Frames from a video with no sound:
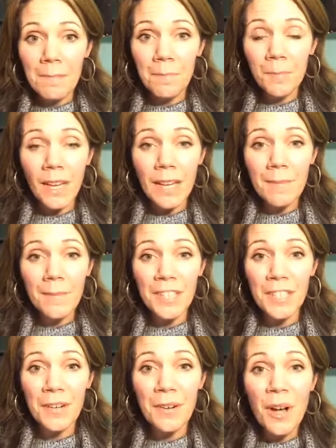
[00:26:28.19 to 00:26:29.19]
Okay,
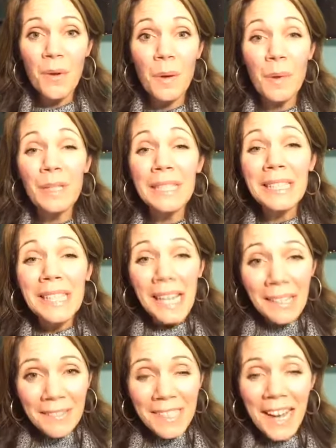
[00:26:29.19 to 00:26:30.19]
so we would
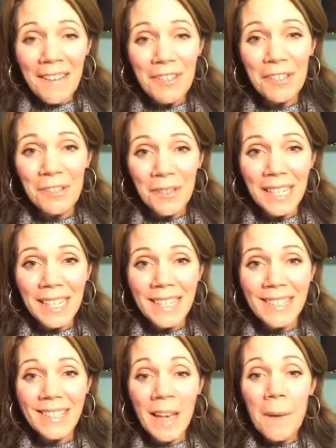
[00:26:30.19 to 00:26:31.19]
love to have you join us.
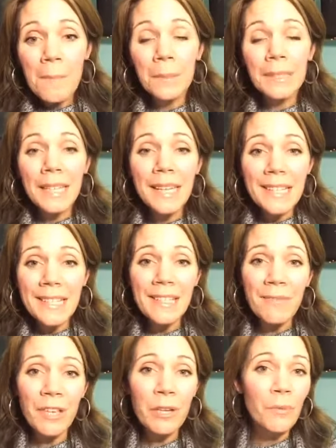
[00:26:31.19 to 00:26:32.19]
Please,
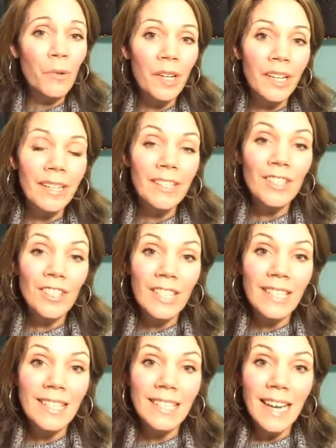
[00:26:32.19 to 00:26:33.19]
if you would,
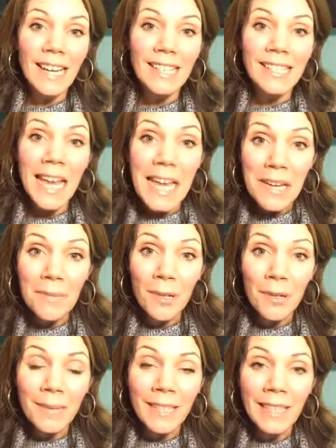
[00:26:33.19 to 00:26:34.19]
just take a
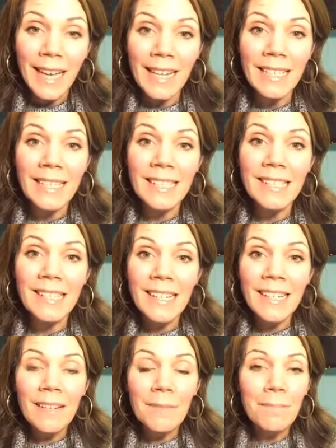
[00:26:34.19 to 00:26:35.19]
moment and
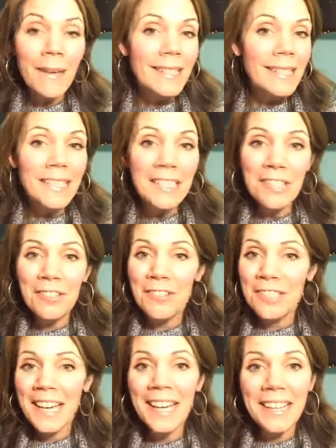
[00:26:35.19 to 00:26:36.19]
message or
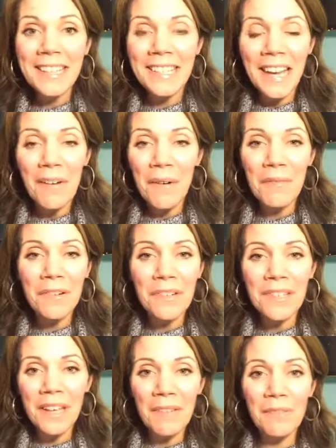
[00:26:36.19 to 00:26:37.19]
text, however
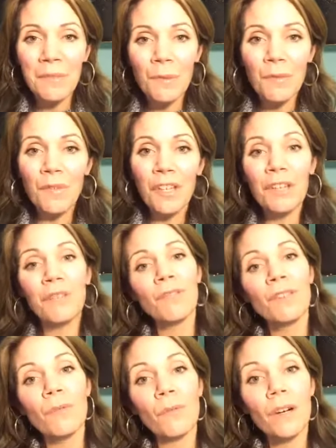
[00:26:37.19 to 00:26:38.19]
is comfortable for you,
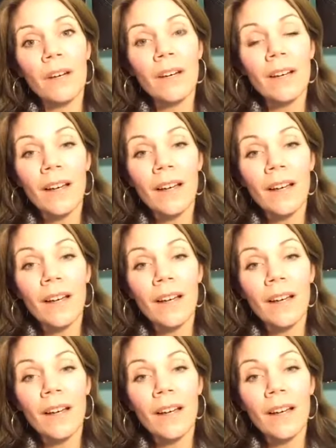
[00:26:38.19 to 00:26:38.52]
your